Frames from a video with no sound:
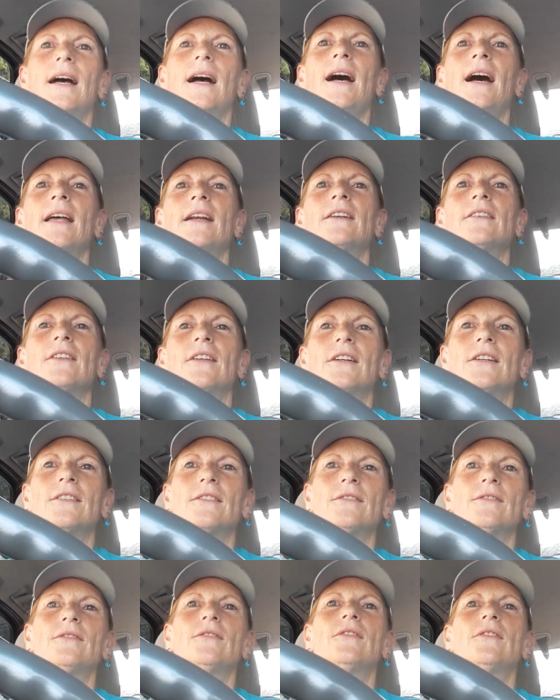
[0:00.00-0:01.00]
I don't know
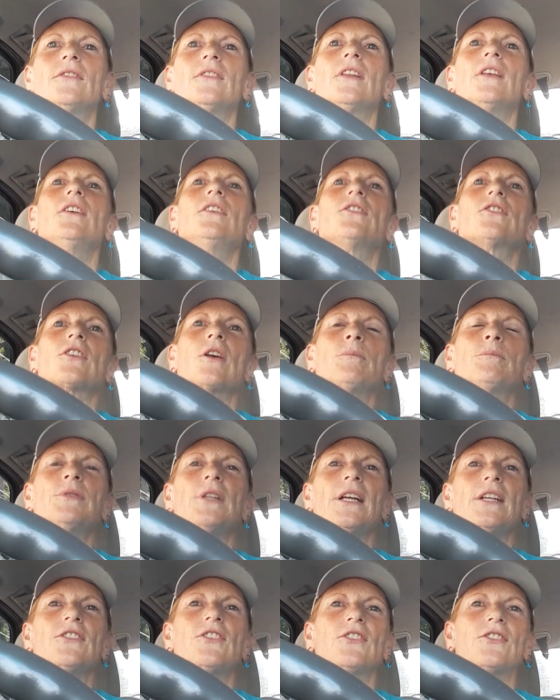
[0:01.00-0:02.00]
some
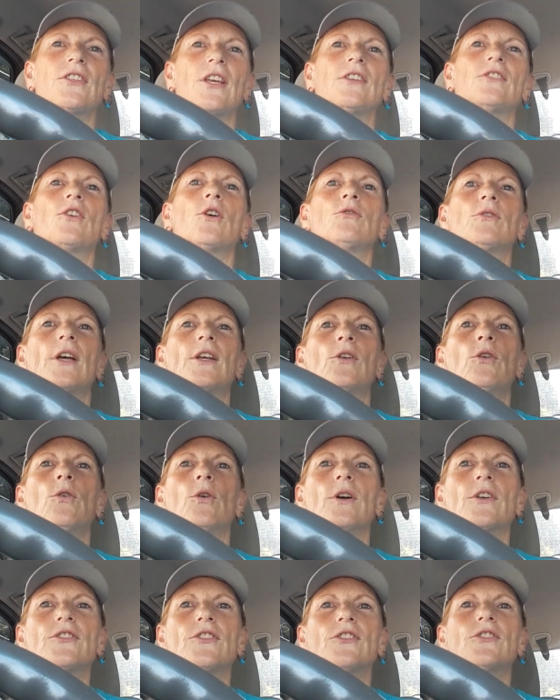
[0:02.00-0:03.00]
places they don't let
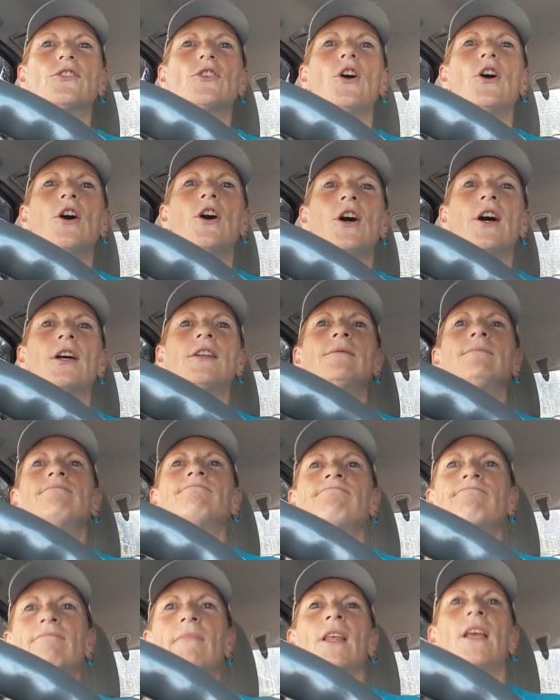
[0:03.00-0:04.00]
horses
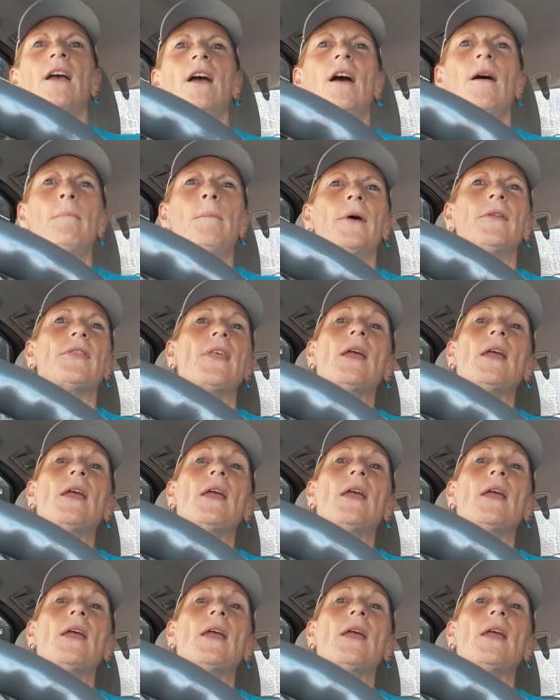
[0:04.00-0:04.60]
on, but